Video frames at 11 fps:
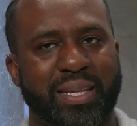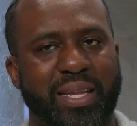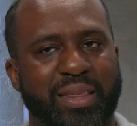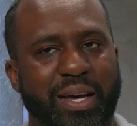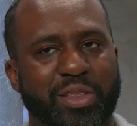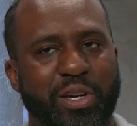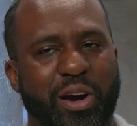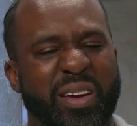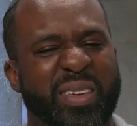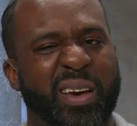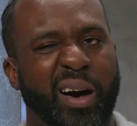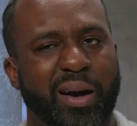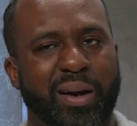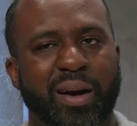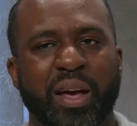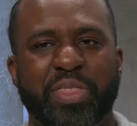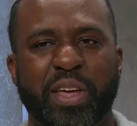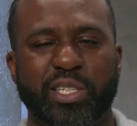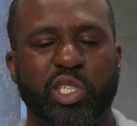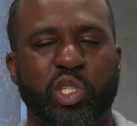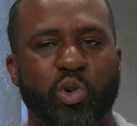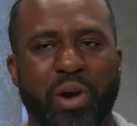And the Thunder are young. They're
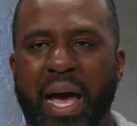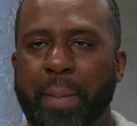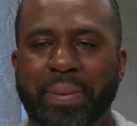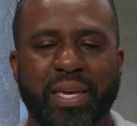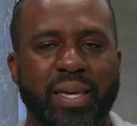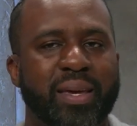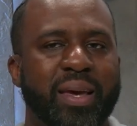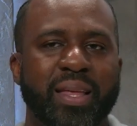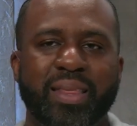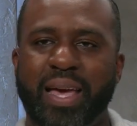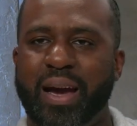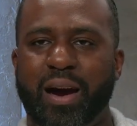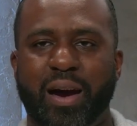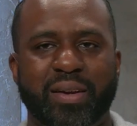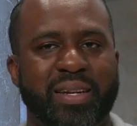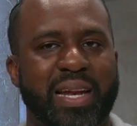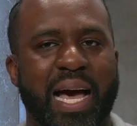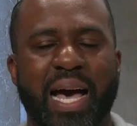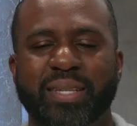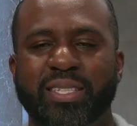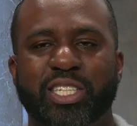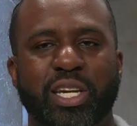scrappy. They are
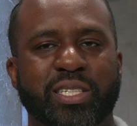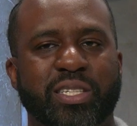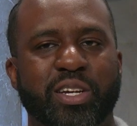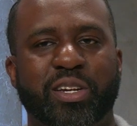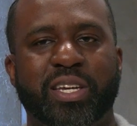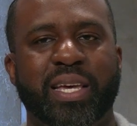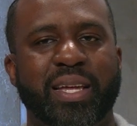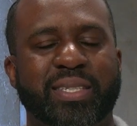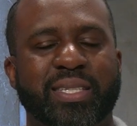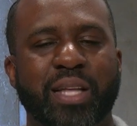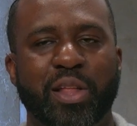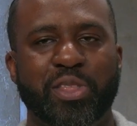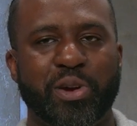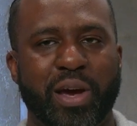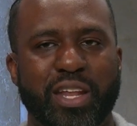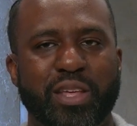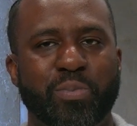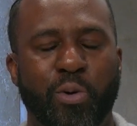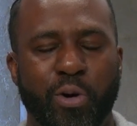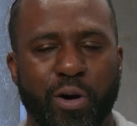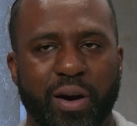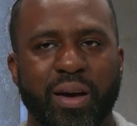not just your kids' Thunder
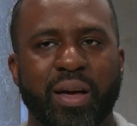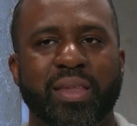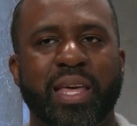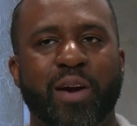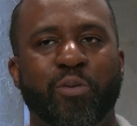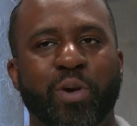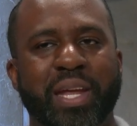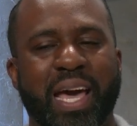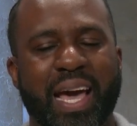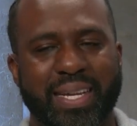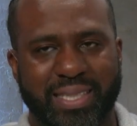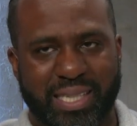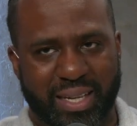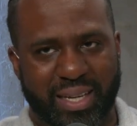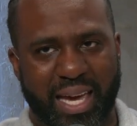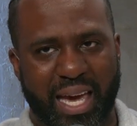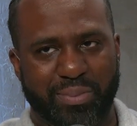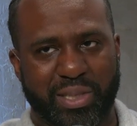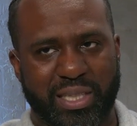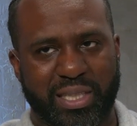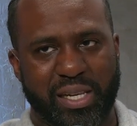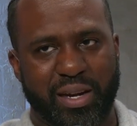anymore. They have won 18 games
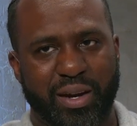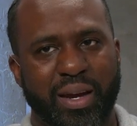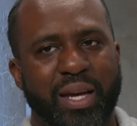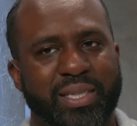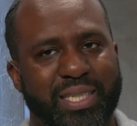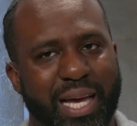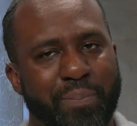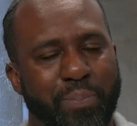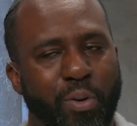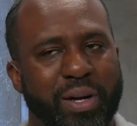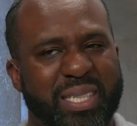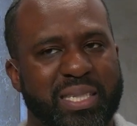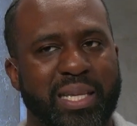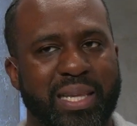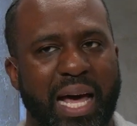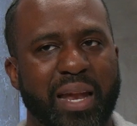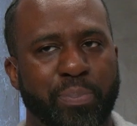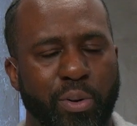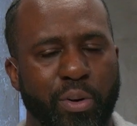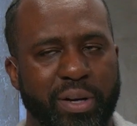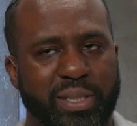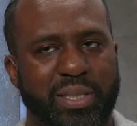this year. 10 points is a lot of
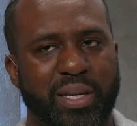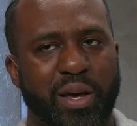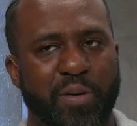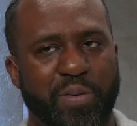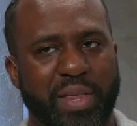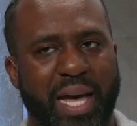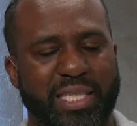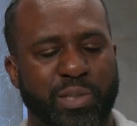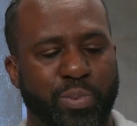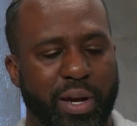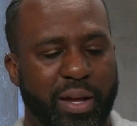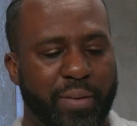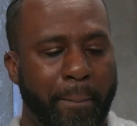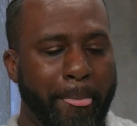points for that spread.